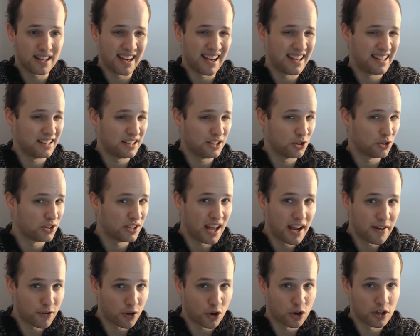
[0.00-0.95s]
and you're
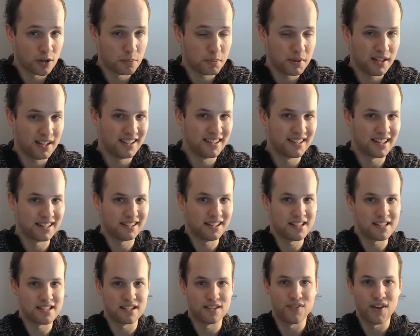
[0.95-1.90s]
never going to be in that
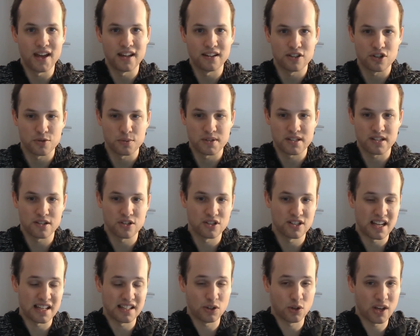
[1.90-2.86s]
disadvantage position
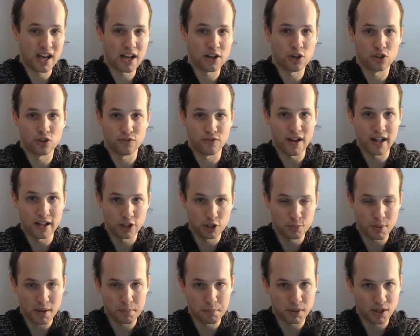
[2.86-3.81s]
that you cannot value
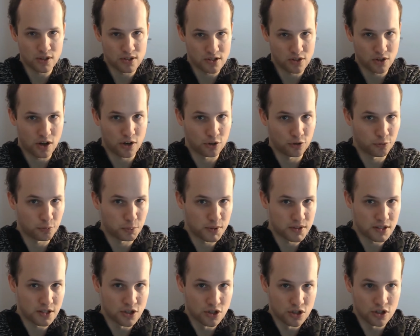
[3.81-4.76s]
bet because you're out of
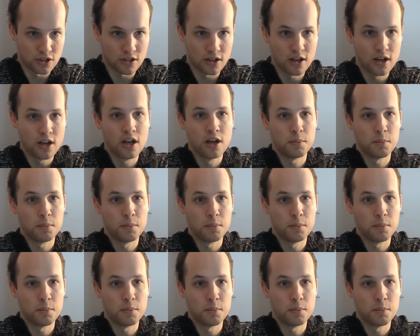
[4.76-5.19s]
position,